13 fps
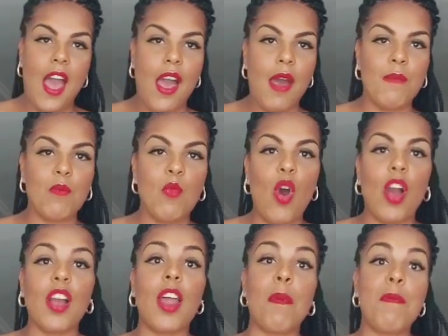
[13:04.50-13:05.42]

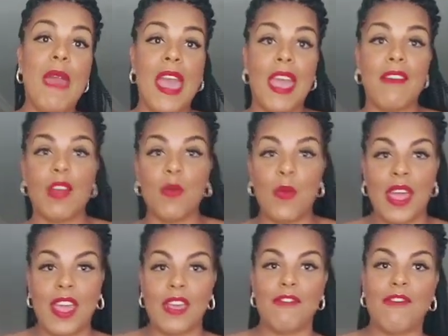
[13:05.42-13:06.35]
What could I pair it
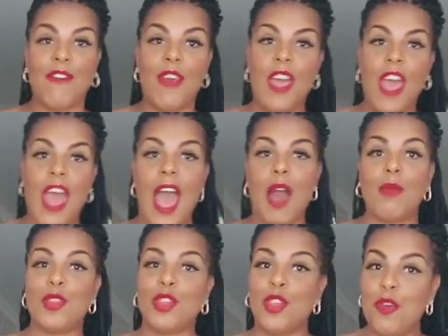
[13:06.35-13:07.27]
with?
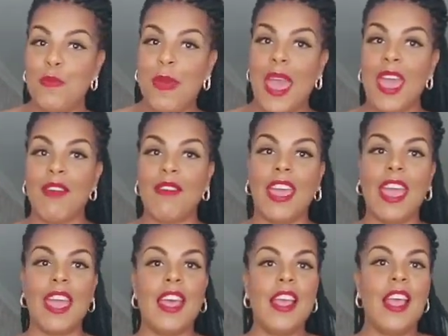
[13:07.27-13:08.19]
How would you pair
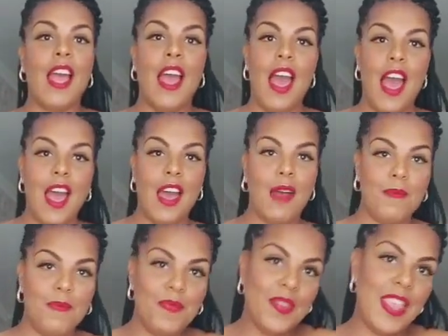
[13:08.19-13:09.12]
it?
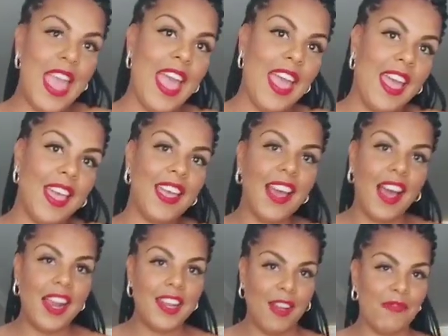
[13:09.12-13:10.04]
Yeah,
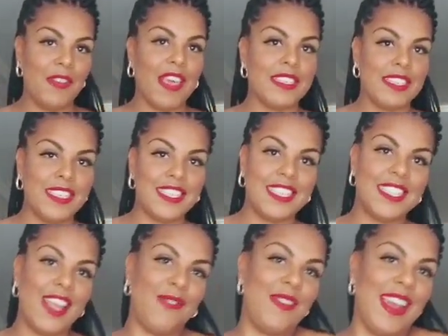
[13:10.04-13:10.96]
I love this. This
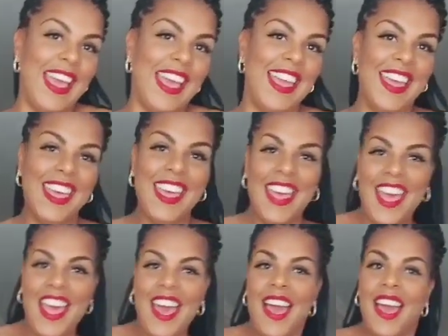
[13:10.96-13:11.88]
is definitely
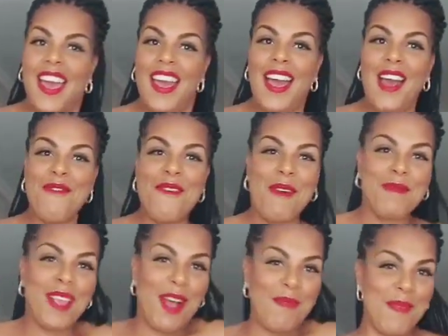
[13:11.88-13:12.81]
a
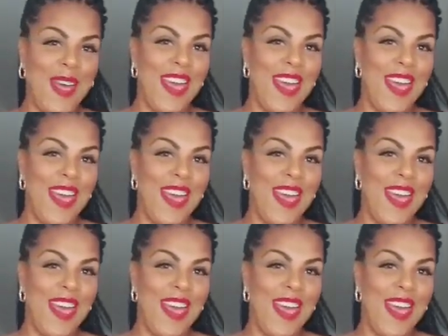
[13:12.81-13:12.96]
thumbs up.